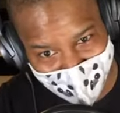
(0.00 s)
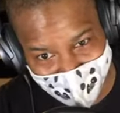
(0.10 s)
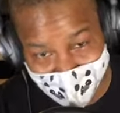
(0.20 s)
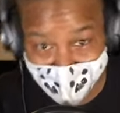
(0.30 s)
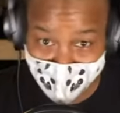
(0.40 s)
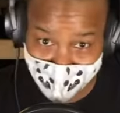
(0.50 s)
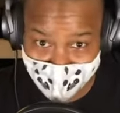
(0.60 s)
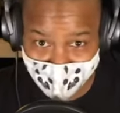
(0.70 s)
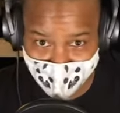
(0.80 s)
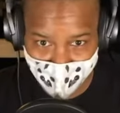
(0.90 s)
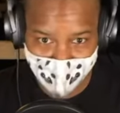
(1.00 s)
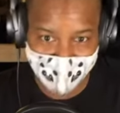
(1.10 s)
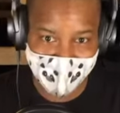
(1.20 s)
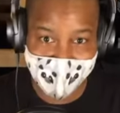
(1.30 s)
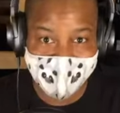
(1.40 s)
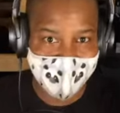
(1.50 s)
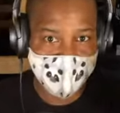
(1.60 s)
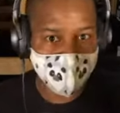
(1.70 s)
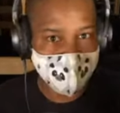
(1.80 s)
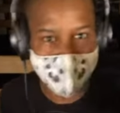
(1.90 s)
I gotta practice more. I wish Allah
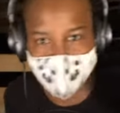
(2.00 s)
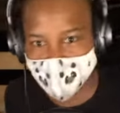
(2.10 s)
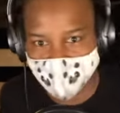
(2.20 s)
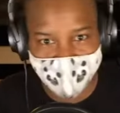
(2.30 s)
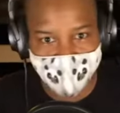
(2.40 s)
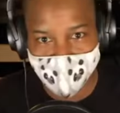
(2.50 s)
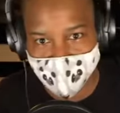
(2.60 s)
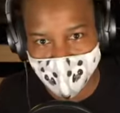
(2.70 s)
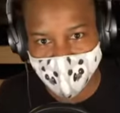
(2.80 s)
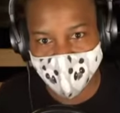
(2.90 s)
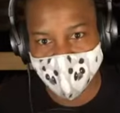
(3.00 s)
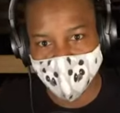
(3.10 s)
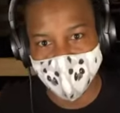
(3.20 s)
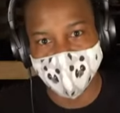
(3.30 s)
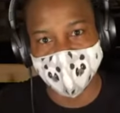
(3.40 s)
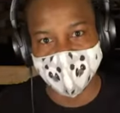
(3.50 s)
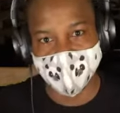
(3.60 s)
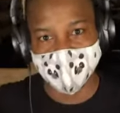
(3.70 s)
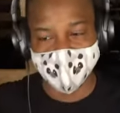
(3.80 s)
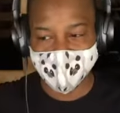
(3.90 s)
would come on here more often so we can
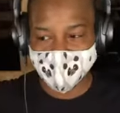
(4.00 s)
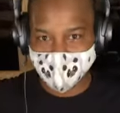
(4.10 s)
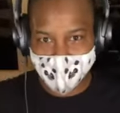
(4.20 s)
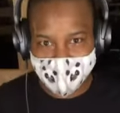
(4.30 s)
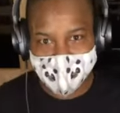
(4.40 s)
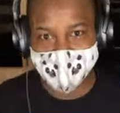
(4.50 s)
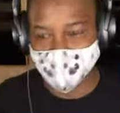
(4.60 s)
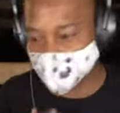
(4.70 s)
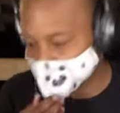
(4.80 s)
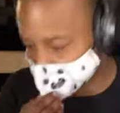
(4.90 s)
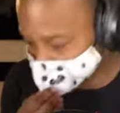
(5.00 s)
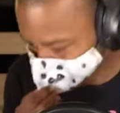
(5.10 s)
start practicing more.